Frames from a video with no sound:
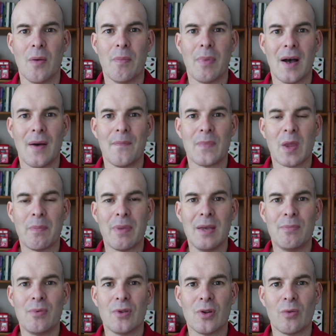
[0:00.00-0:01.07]
But the
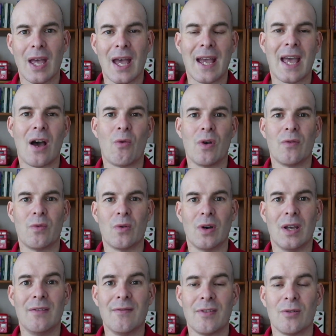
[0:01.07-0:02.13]
people that we hang out with will
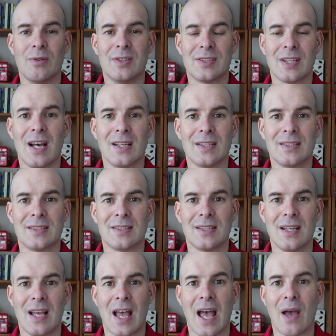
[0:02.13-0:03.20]
influence us
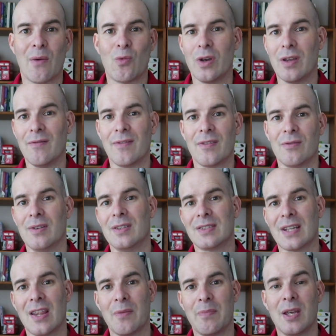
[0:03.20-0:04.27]
and will influence
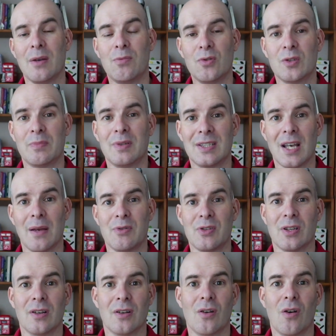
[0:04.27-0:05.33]
other people's
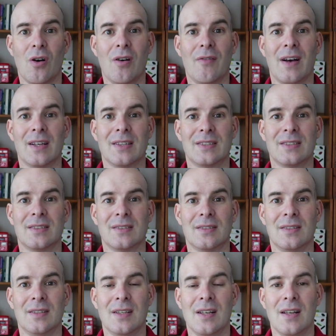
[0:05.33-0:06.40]
perception of us.
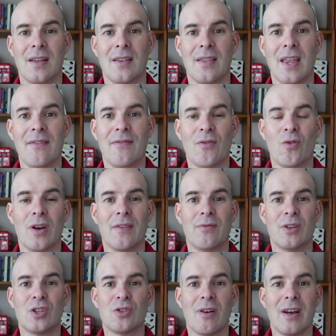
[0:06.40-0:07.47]
Therefore, if
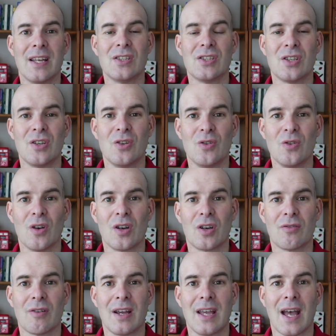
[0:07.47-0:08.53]
we're trying to
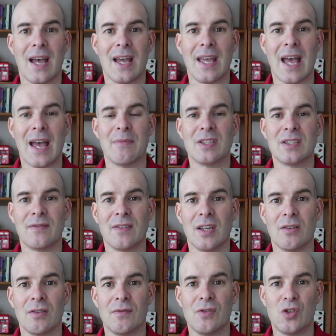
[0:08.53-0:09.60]
create a
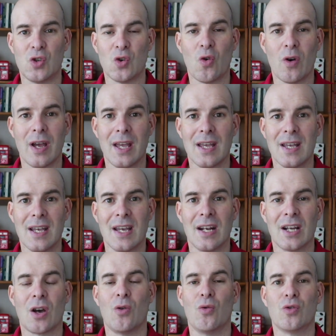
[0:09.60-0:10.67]
atmosphere of joy and
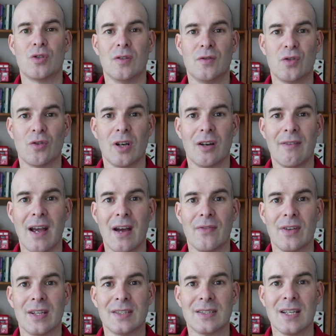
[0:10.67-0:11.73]
a culture of joy
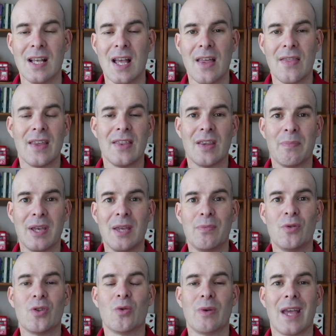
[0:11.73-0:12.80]
around us, then the
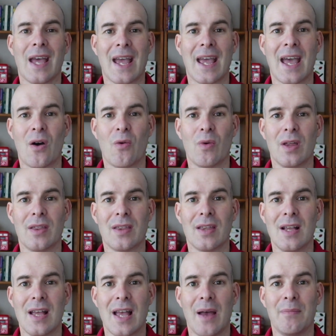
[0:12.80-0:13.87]
people that we hang out with
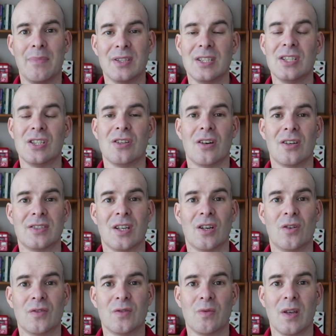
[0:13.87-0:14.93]
and position
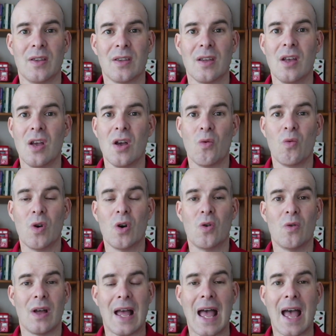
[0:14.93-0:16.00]
ourselves with
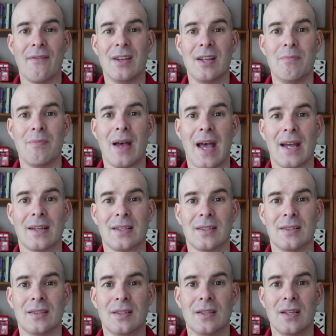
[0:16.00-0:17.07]
will have an impact.
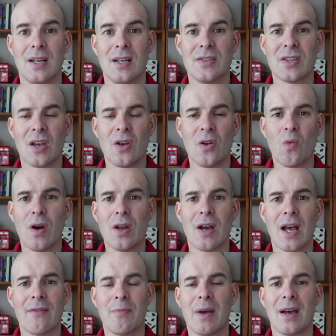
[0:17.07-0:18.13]
So why
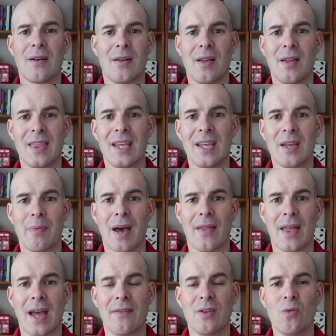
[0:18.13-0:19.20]
not have about a uh, think about
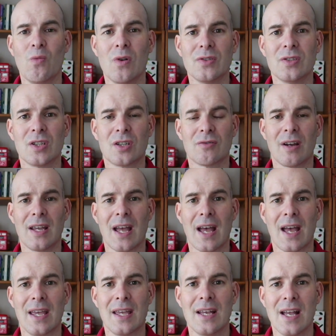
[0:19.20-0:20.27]
that? If you want to create
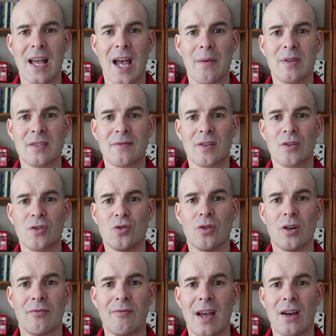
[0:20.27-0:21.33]
a atmosphere of
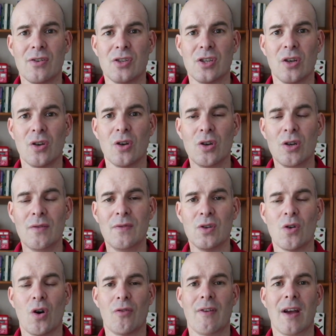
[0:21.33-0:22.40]
joy around you, who have you
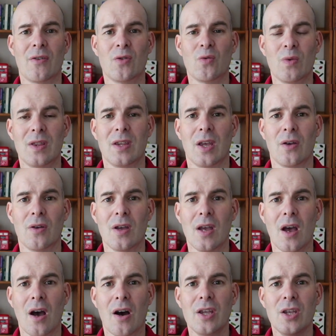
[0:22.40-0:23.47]
got around with you?
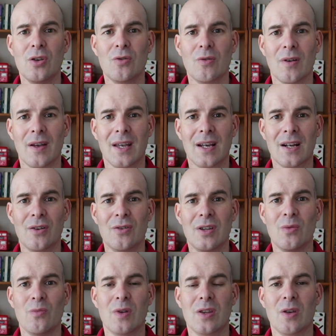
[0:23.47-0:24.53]
Are you
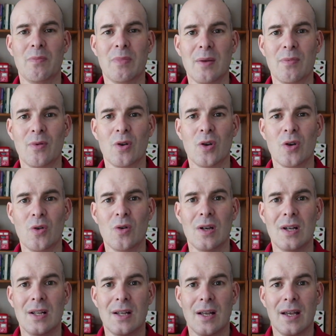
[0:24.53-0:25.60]
including with you people who
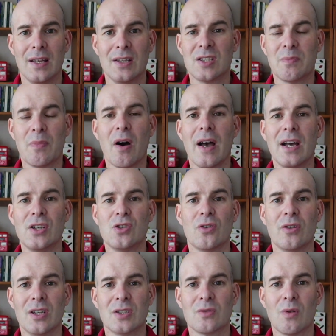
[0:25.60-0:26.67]
inspire
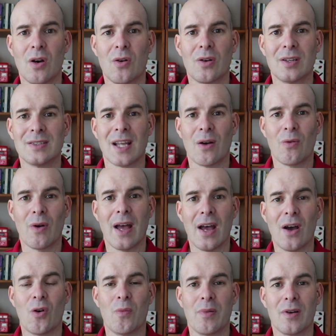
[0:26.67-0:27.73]
joy as well? Because that will
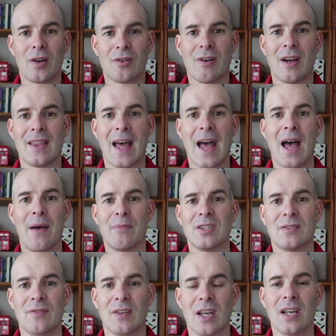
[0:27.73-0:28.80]
help create that
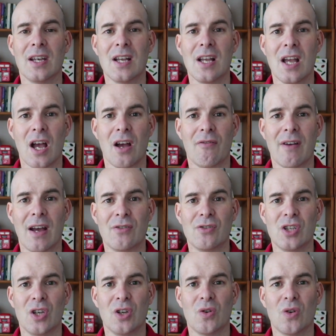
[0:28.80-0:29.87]
atmosphere
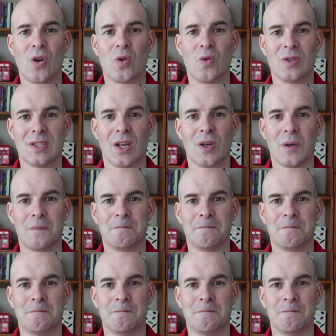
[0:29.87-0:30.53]
around you also.